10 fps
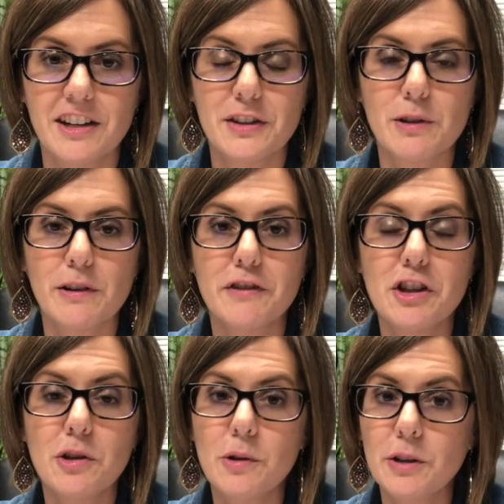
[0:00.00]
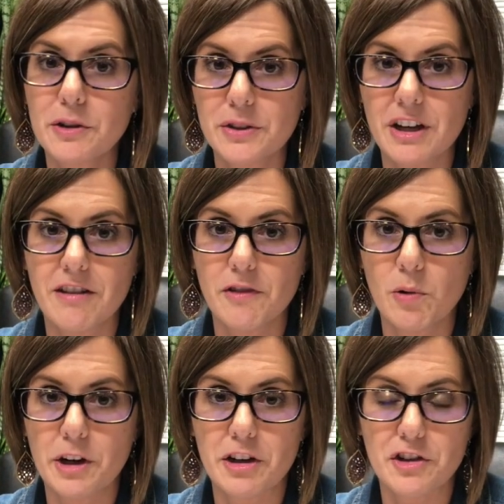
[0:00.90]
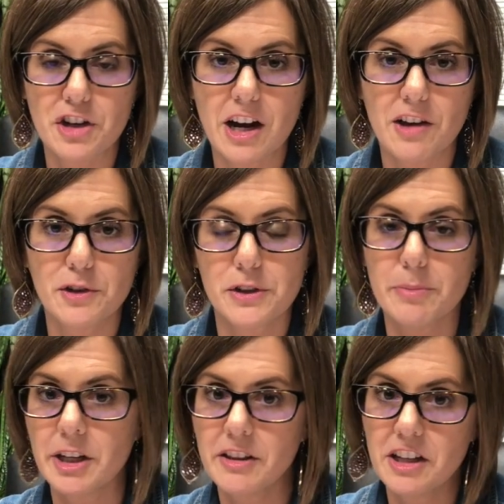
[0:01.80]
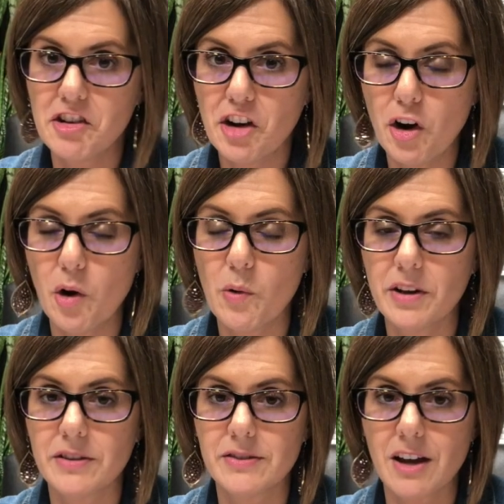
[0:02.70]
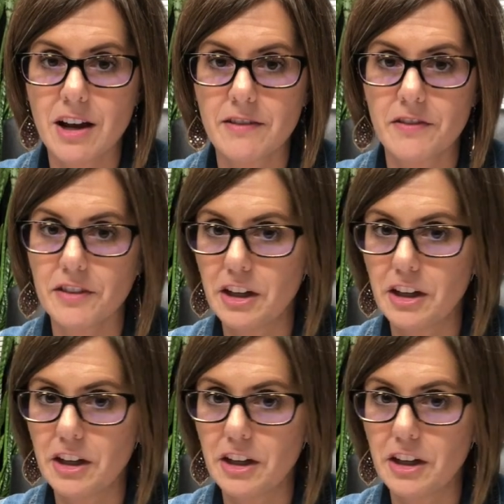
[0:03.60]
So if you yourself or your child or somebody that you know is kind of,